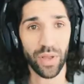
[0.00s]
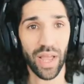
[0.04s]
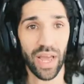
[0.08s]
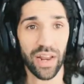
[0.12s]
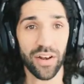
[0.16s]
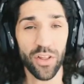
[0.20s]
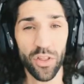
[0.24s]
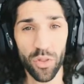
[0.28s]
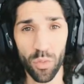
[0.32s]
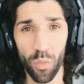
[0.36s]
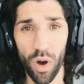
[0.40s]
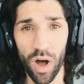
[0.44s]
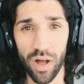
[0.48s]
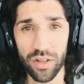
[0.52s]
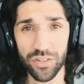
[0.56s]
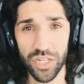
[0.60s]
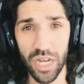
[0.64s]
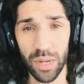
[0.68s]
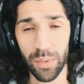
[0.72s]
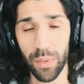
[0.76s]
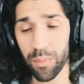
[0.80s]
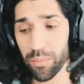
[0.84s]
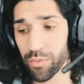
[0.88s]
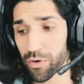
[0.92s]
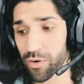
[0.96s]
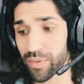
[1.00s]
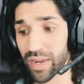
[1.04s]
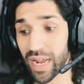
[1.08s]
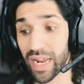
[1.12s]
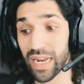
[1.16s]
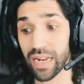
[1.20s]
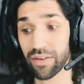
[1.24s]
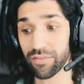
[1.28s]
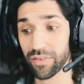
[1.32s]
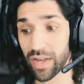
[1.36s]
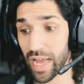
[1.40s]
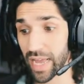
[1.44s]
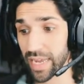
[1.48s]
Get another Wild Shape improvement at
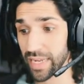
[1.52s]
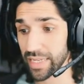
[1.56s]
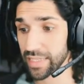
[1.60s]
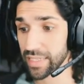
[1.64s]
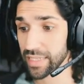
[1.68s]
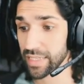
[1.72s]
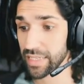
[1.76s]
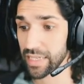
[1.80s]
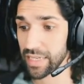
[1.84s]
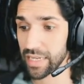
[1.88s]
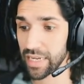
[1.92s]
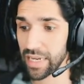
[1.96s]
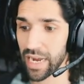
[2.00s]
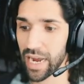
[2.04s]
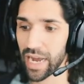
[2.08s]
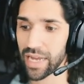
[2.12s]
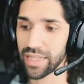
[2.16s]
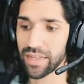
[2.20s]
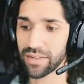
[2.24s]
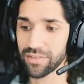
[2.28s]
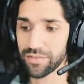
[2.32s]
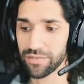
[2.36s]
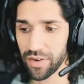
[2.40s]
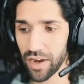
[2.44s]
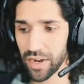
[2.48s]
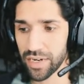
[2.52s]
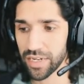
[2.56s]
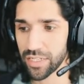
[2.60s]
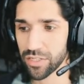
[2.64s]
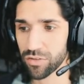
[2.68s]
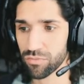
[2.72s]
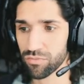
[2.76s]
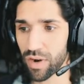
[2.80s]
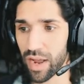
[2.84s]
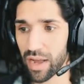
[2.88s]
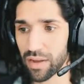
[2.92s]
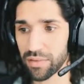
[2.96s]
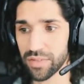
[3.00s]
level 8, and then finally to
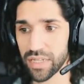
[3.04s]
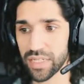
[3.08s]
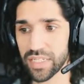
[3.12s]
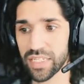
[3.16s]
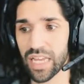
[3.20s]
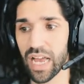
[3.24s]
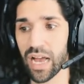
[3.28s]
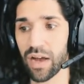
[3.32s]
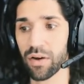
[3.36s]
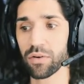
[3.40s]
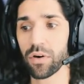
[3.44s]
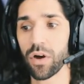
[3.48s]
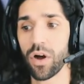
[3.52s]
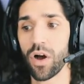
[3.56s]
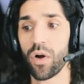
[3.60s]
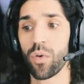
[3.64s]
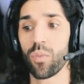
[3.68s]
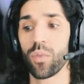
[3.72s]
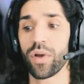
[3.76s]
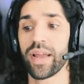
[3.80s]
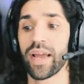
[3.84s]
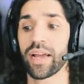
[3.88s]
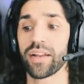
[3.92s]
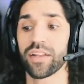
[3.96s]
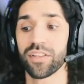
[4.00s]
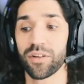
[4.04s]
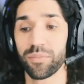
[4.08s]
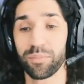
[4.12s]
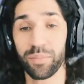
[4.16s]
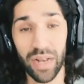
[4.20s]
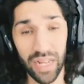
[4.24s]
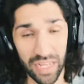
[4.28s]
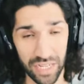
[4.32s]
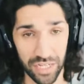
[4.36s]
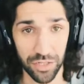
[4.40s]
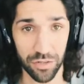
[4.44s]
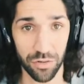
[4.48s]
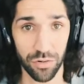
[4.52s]
round this out, we get another
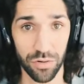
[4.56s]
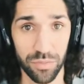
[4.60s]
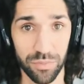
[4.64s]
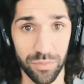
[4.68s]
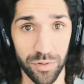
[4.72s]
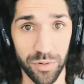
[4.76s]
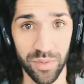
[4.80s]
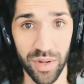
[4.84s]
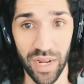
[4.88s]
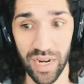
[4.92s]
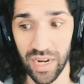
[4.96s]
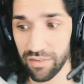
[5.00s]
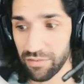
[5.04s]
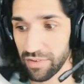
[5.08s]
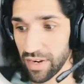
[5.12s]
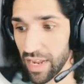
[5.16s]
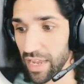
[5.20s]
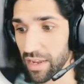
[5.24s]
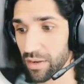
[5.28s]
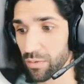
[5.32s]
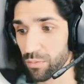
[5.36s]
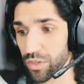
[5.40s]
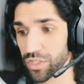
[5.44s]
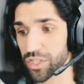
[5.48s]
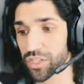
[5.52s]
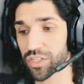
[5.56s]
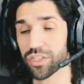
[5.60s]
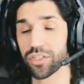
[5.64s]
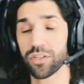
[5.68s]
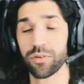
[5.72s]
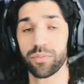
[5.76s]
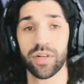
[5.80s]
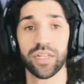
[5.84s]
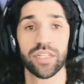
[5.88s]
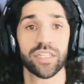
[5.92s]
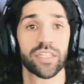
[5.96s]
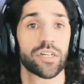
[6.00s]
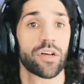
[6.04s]
ability score improvement at level 8, which is
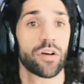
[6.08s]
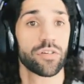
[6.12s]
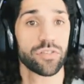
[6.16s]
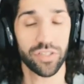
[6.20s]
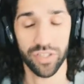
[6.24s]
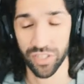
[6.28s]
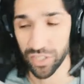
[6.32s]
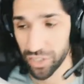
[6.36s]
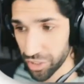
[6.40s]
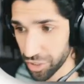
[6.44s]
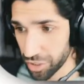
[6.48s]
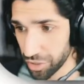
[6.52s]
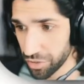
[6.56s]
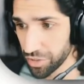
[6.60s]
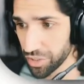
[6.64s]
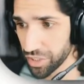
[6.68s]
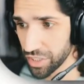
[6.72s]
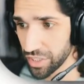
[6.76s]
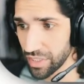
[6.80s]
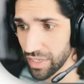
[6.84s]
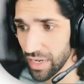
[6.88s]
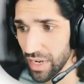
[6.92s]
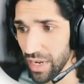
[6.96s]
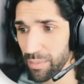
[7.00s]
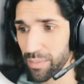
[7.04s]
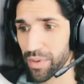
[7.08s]
double into Constitution.